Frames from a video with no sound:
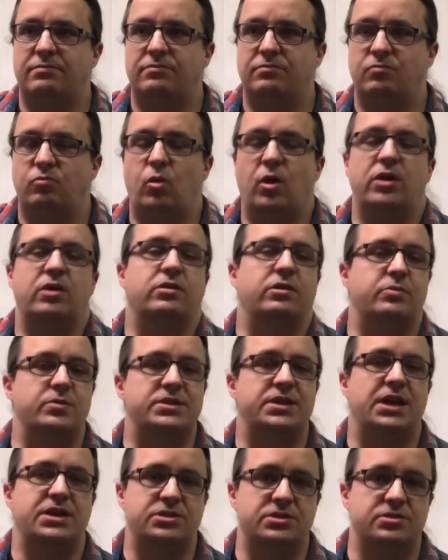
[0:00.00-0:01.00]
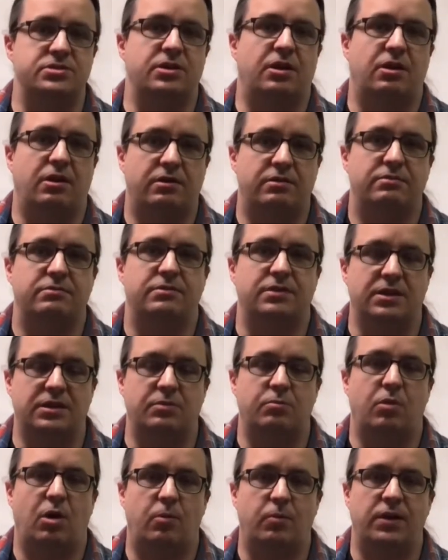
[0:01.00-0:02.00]
your limitations are in the
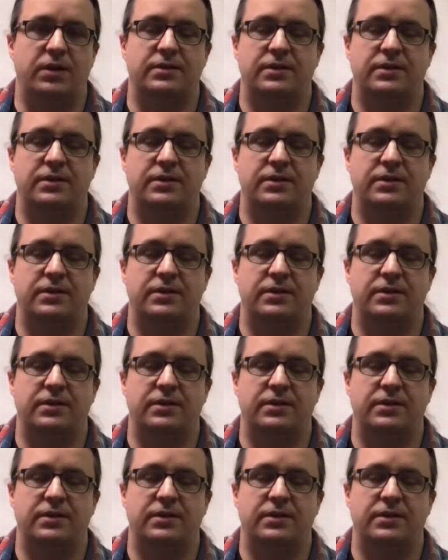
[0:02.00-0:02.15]
moment.